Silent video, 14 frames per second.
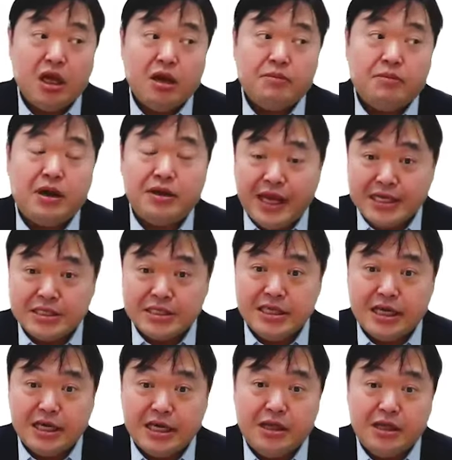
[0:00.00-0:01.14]
But that
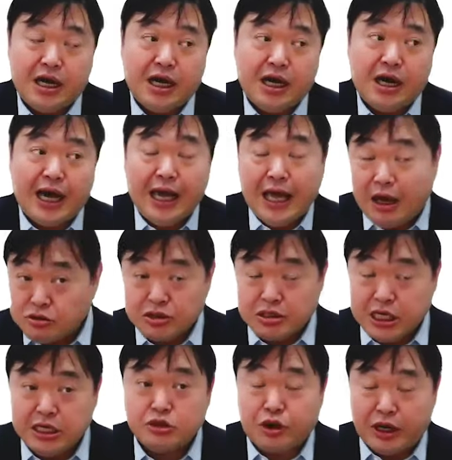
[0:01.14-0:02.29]
said, I also
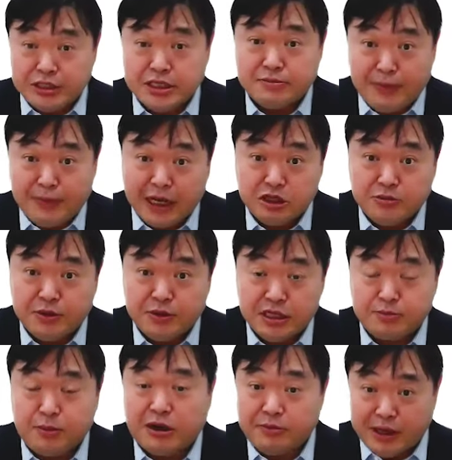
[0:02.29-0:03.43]
teach crisis management as
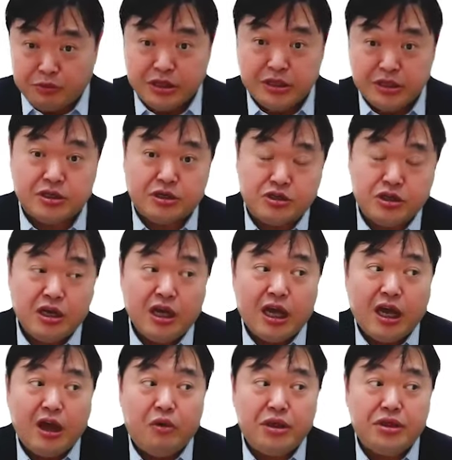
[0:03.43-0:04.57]
part of my research.
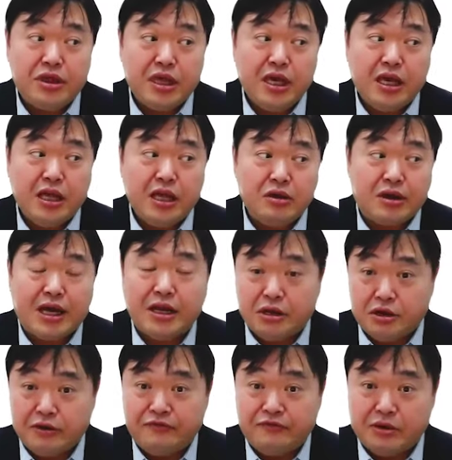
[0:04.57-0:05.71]
And one thing you kind of
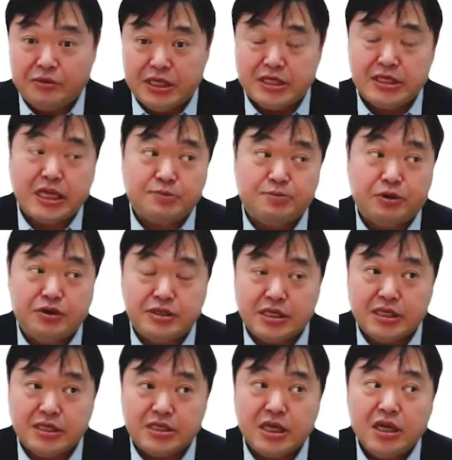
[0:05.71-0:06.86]
learn from this experience
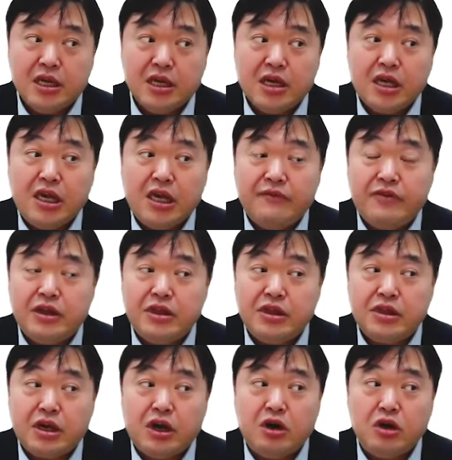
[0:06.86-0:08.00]
is, even
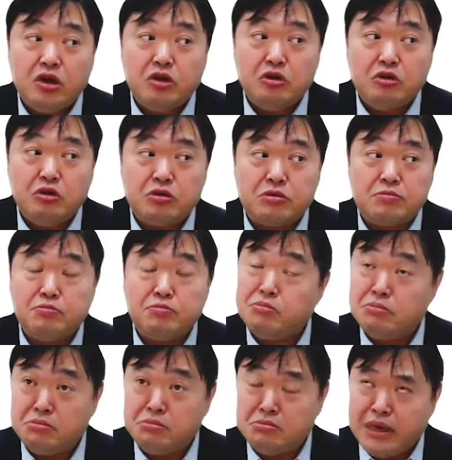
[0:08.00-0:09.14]
though you
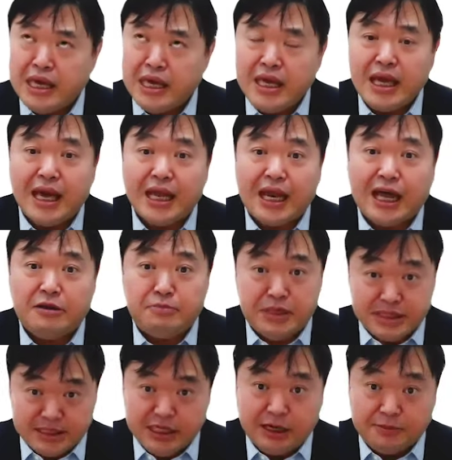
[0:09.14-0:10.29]
make a lot of
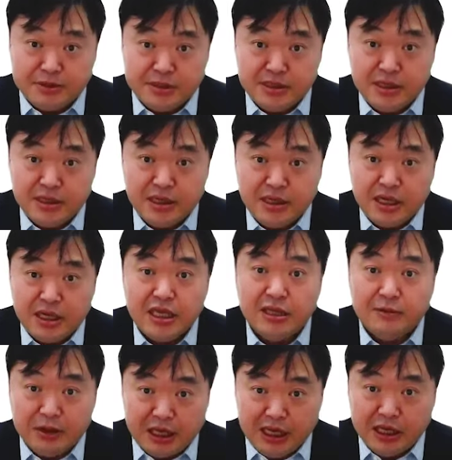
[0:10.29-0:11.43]
missteps in the
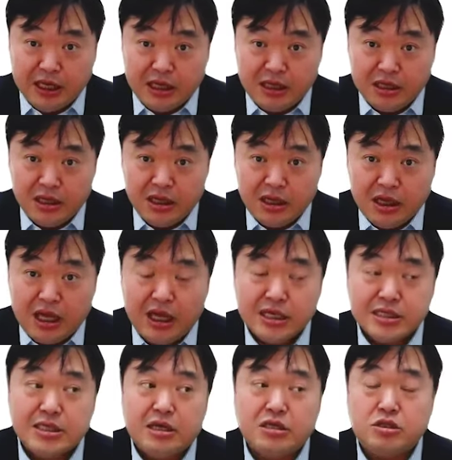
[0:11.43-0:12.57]
beginning, as
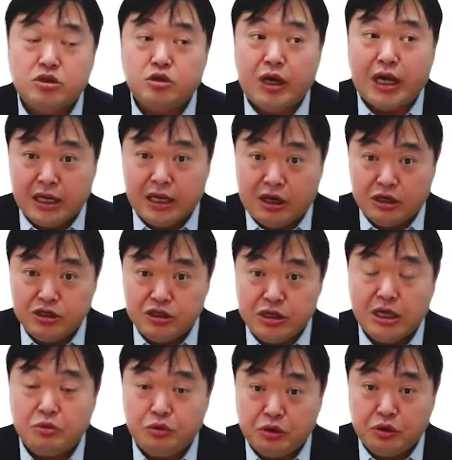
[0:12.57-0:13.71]
long as you acknowledge
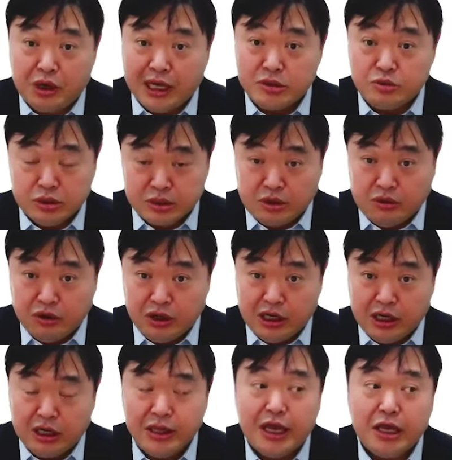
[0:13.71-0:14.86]
and realize what's going
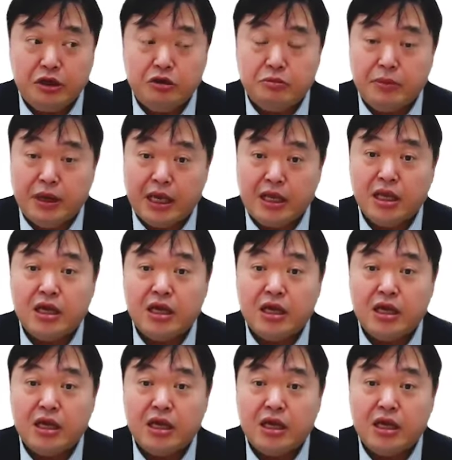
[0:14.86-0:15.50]
on and you make